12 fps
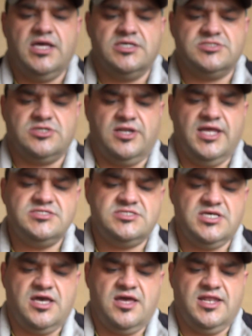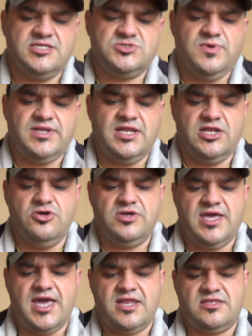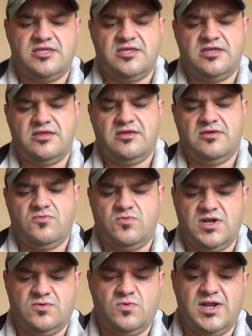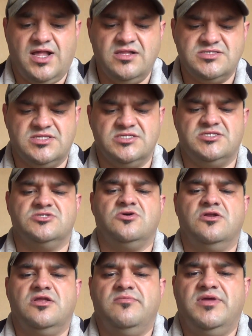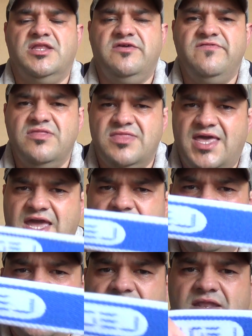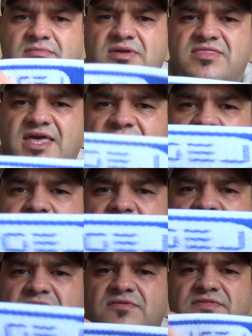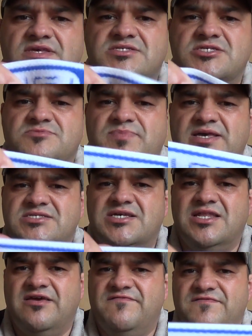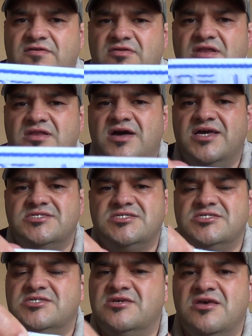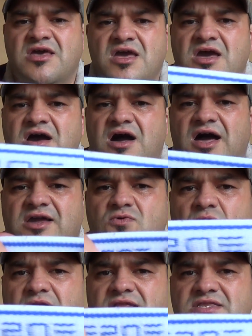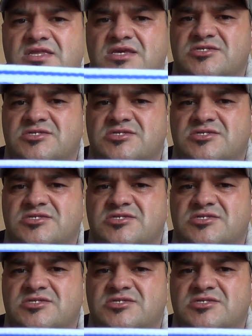So let's quickly look at what else this has got. I mean, even the headband. I mean, the headband on this is basically a very nice, high quality